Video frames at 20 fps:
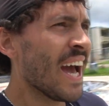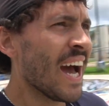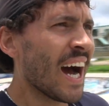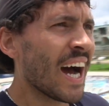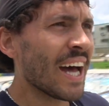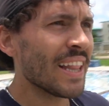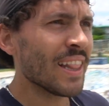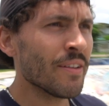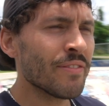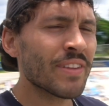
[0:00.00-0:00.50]

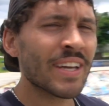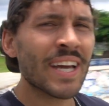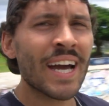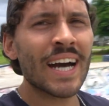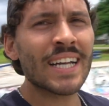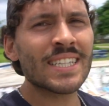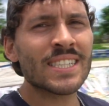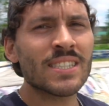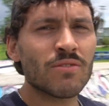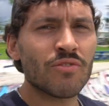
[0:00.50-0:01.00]
I love the
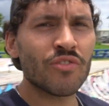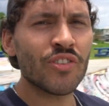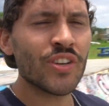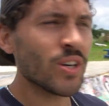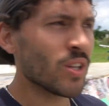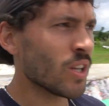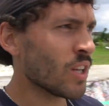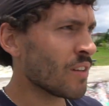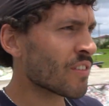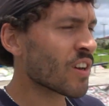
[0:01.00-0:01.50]
constant
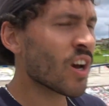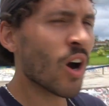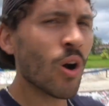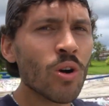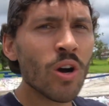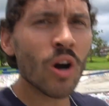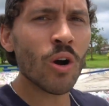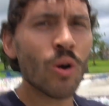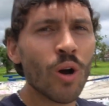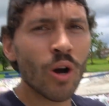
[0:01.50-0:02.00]
feel of go,
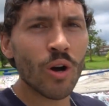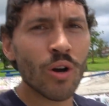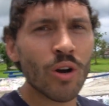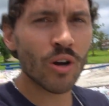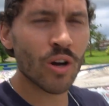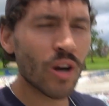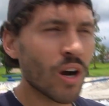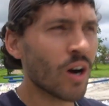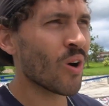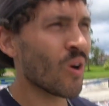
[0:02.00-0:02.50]
go, go, go,
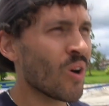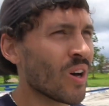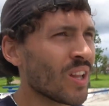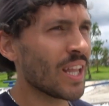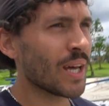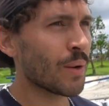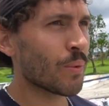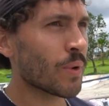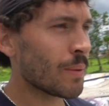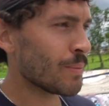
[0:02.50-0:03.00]
go,
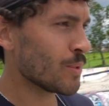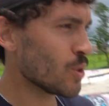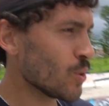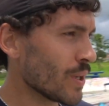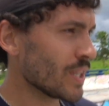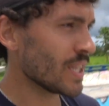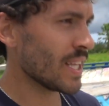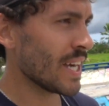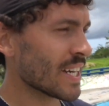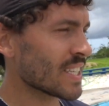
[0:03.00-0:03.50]
when I'm
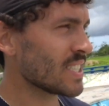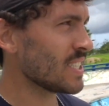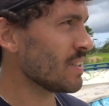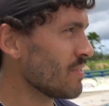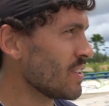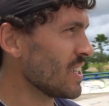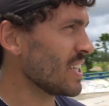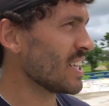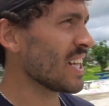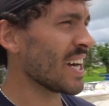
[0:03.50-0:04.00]
doing the
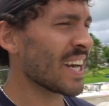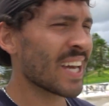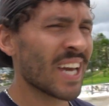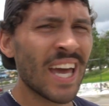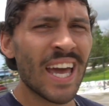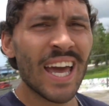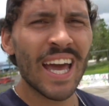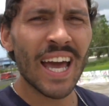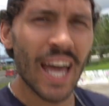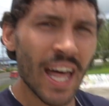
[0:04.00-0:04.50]
activity,
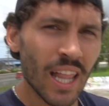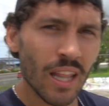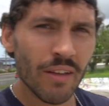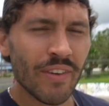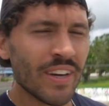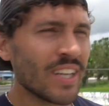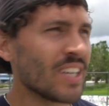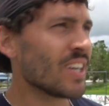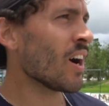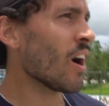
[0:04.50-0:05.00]

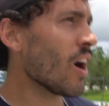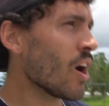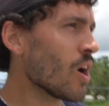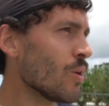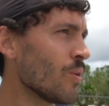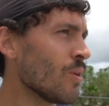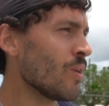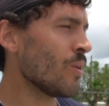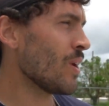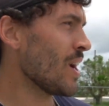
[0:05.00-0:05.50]
elevated
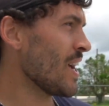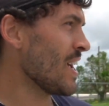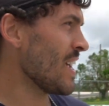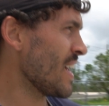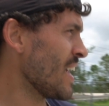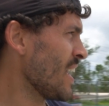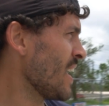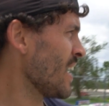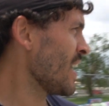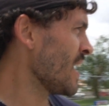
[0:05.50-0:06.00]
heart rate,
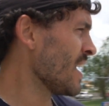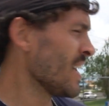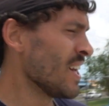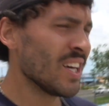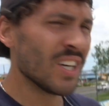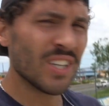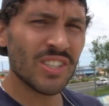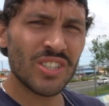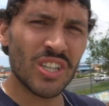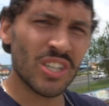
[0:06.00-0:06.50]

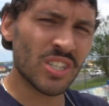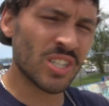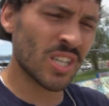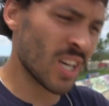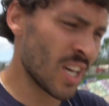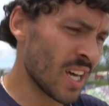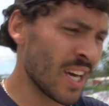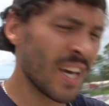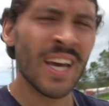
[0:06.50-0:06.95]
just,